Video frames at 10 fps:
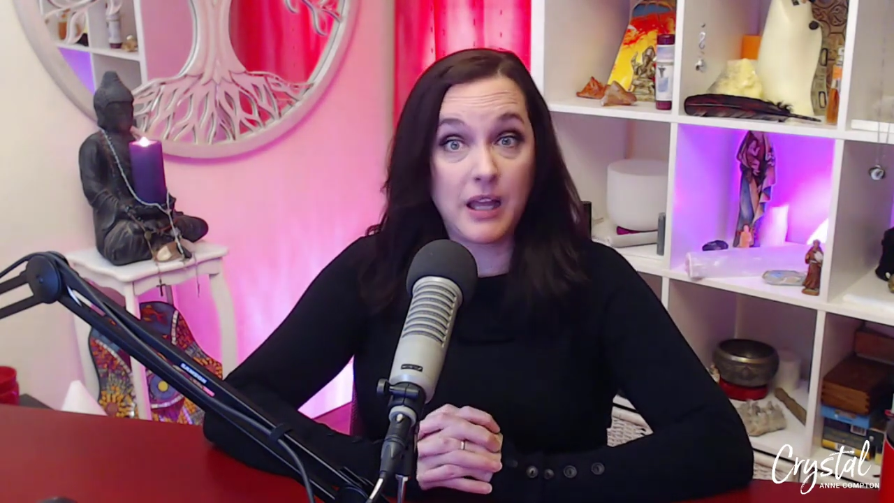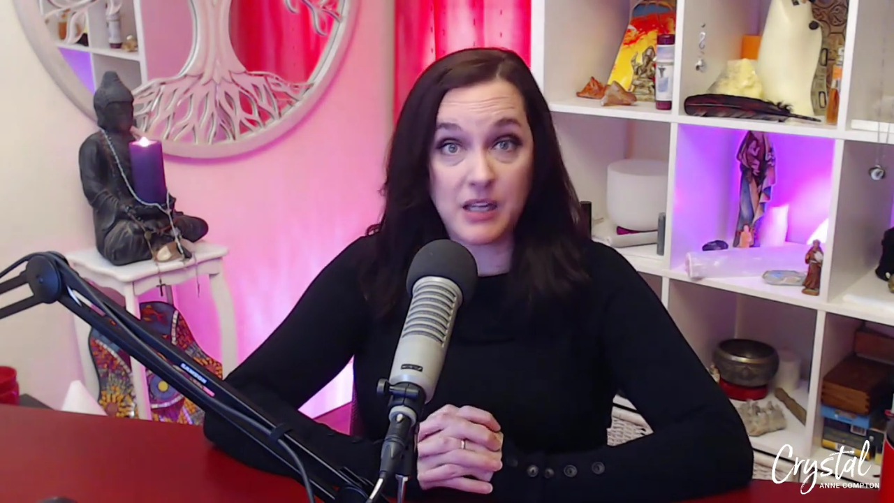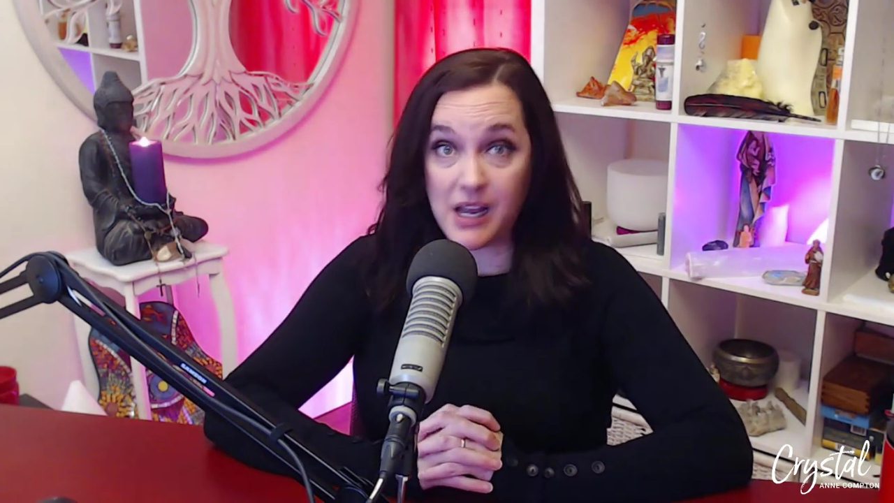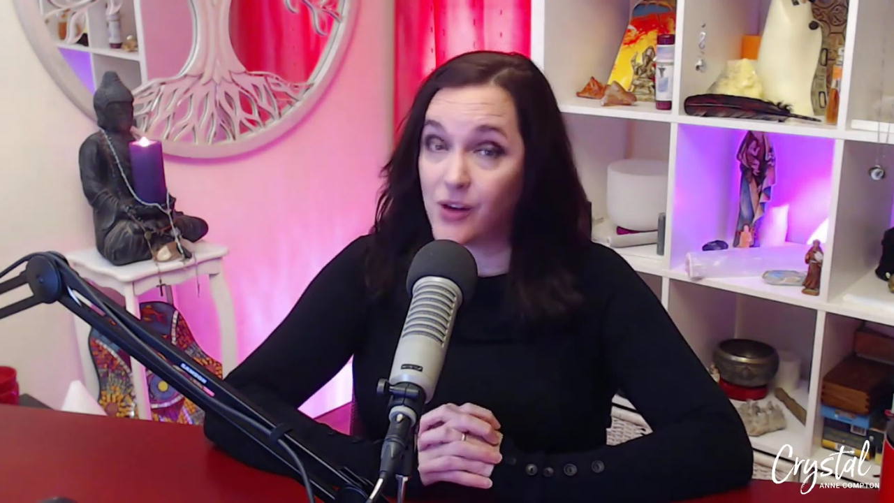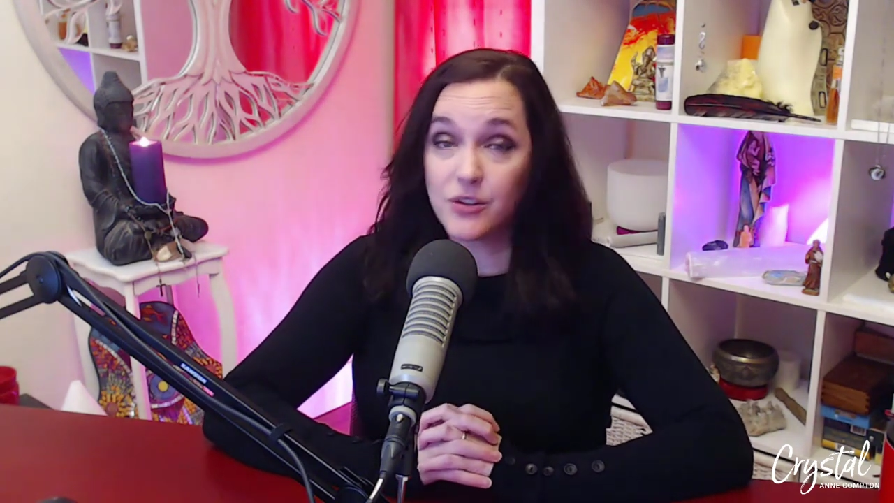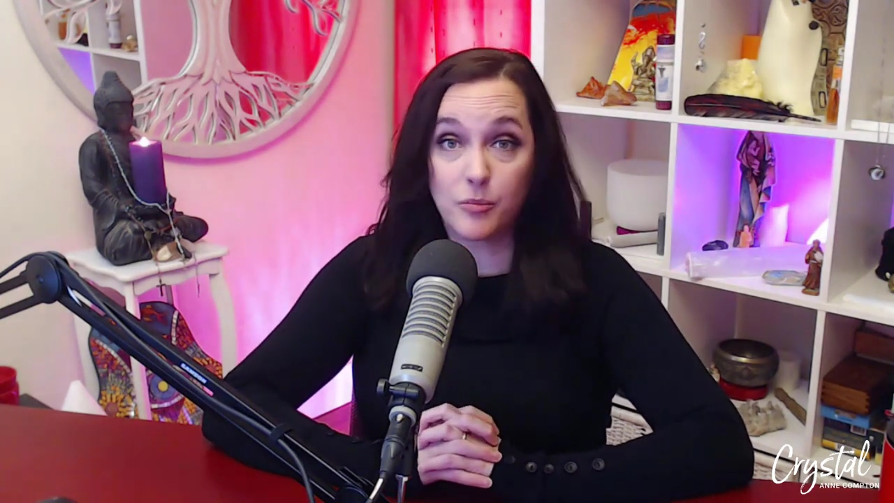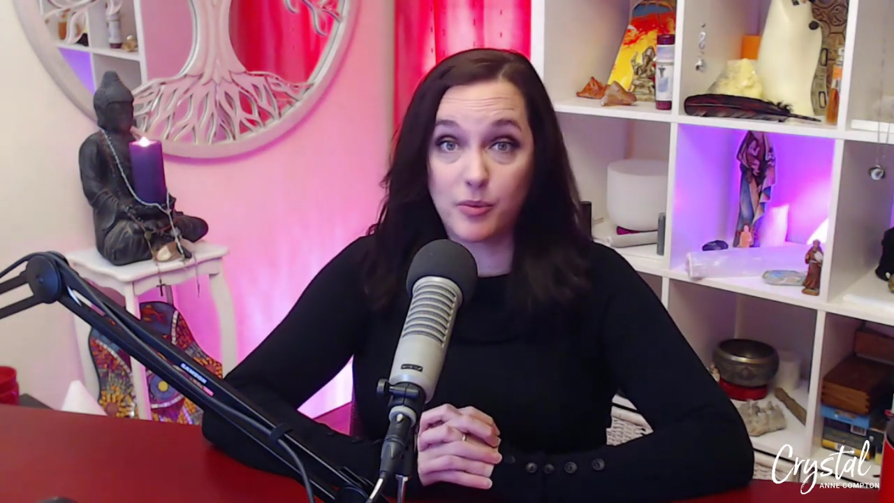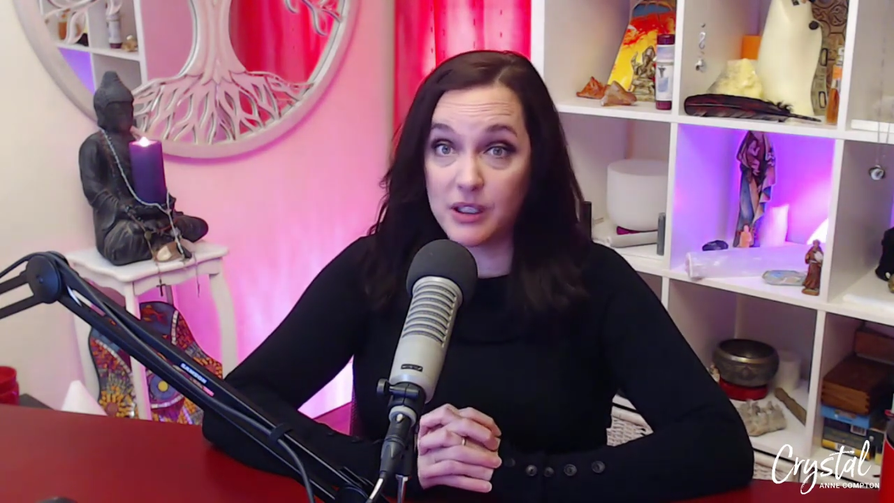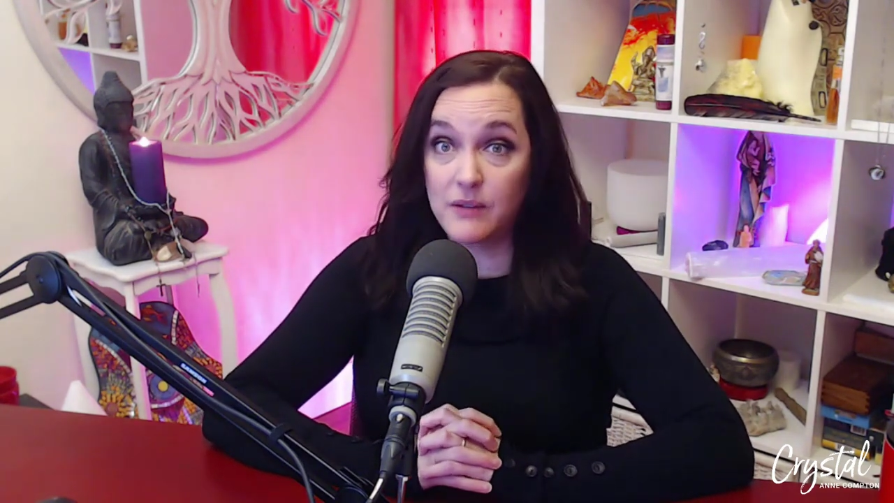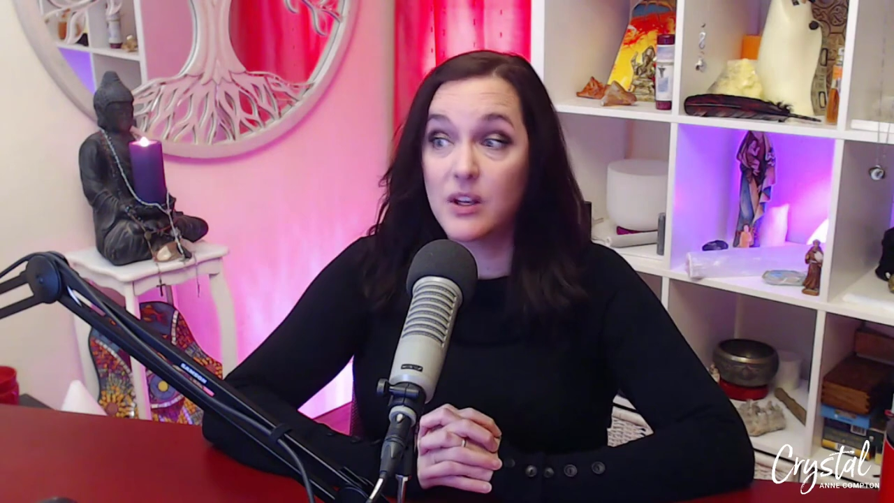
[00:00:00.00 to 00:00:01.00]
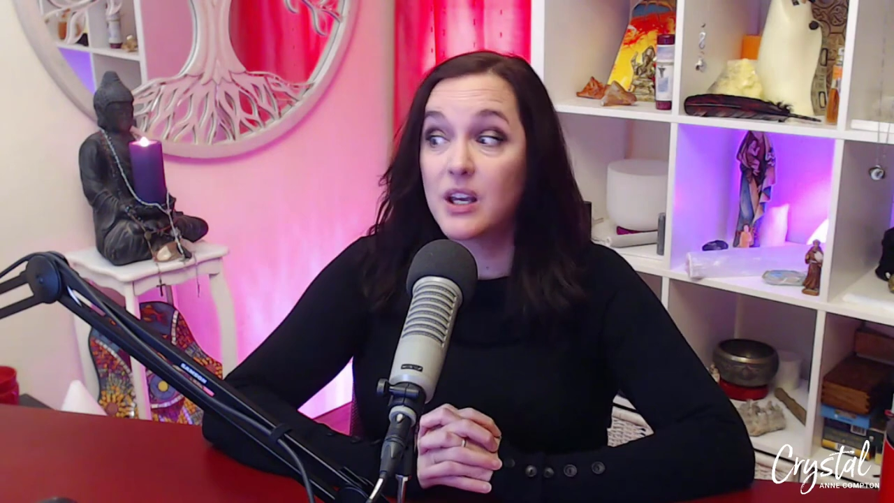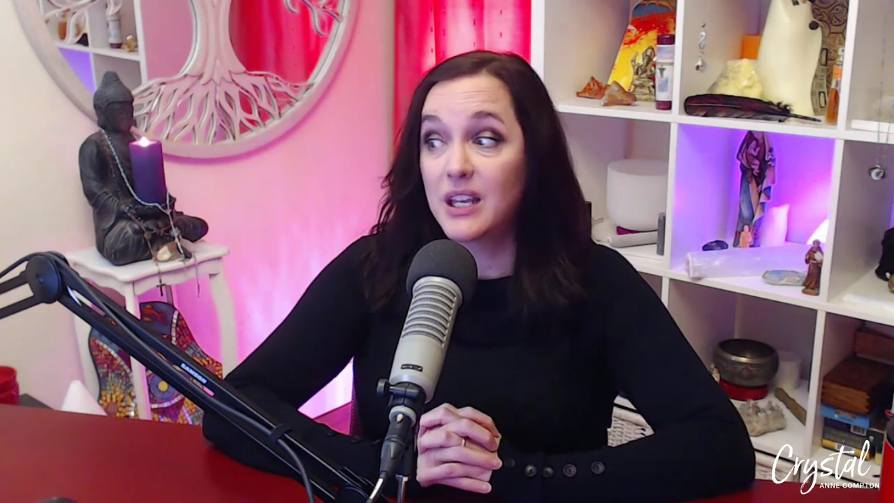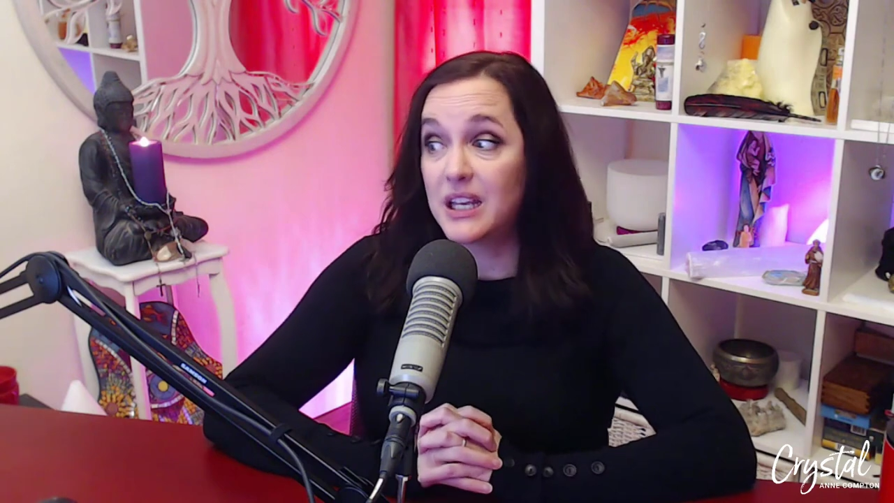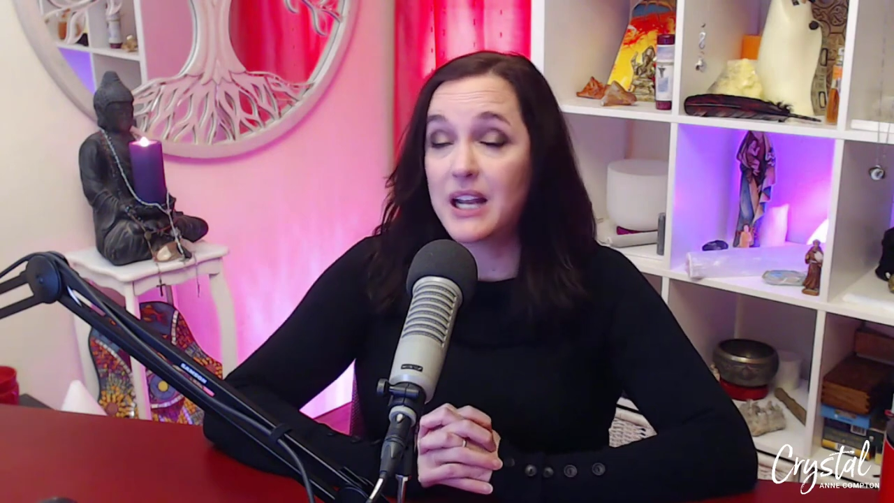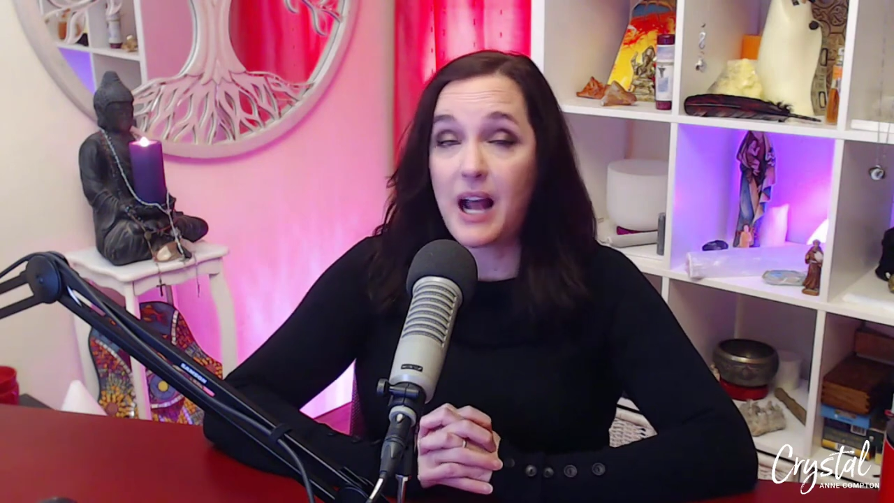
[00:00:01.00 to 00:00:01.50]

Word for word: And I also believe it